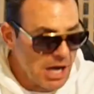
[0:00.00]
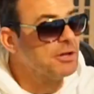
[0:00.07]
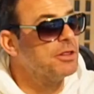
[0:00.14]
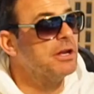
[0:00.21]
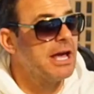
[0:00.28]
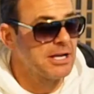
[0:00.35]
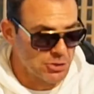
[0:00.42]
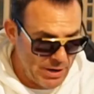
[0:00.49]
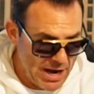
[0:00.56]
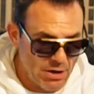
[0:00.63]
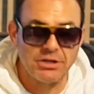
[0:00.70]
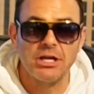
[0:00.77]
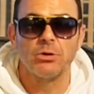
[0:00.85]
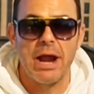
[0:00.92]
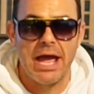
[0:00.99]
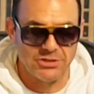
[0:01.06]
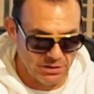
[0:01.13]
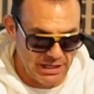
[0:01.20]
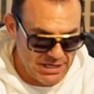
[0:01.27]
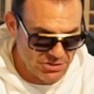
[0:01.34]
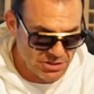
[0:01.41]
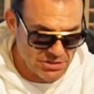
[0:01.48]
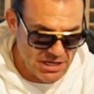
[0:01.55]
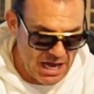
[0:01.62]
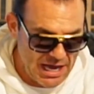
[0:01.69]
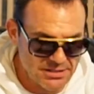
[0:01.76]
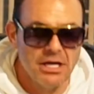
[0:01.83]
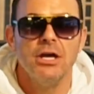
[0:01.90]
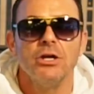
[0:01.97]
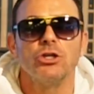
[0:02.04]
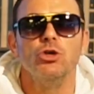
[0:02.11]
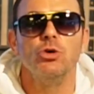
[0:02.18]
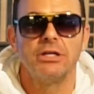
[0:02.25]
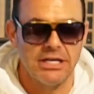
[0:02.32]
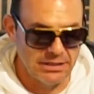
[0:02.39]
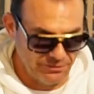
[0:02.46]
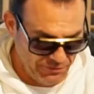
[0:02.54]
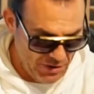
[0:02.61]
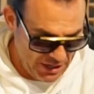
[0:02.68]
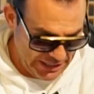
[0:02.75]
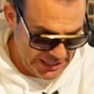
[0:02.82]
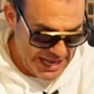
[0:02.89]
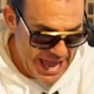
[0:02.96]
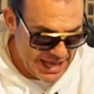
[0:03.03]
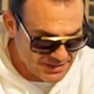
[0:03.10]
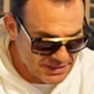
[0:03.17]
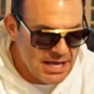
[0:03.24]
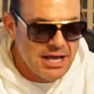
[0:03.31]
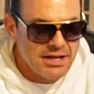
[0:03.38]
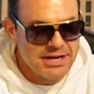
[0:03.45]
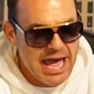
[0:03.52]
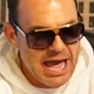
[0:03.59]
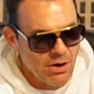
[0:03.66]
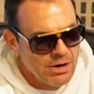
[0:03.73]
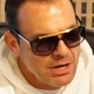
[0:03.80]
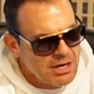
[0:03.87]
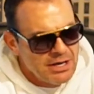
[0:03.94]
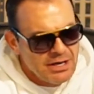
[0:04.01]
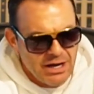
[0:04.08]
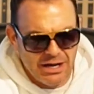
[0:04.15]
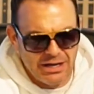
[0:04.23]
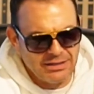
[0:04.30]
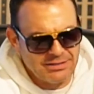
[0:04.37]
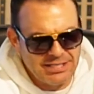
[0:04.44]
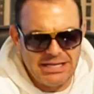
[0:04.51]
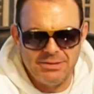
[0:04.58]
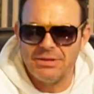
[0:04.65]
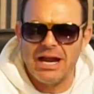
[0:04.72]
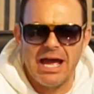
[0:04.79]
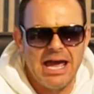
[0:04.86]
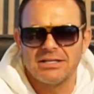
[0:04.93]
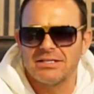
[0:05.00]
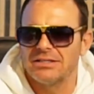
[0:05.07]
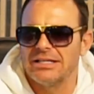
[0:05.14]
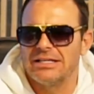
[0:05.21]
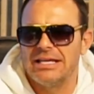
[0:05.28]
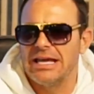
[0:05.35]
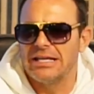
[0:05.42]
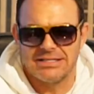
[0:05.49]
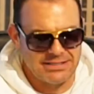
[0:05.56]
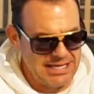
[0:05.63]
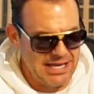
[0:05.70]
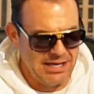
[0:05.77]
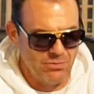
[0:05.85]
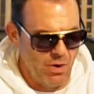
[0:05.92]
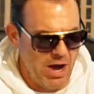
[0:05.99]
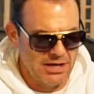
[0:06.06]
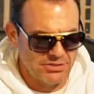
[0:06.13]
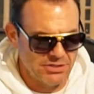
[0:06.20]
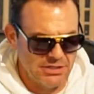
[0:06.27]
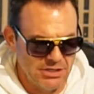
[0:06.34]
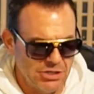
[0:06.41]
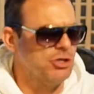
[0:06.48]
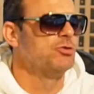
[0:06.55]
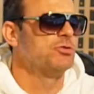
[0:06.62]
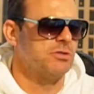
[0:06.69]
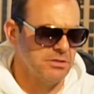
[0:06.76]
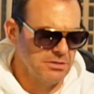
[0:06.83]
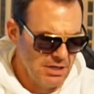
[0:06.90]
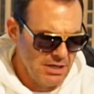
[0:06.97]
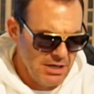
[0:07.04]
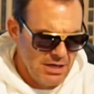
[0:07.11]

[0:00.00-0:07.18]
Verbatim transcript: on to the next round. Congratulations, guys you kicked fucking ass. Now, uh, a team that I actually can't stand watching, Houston.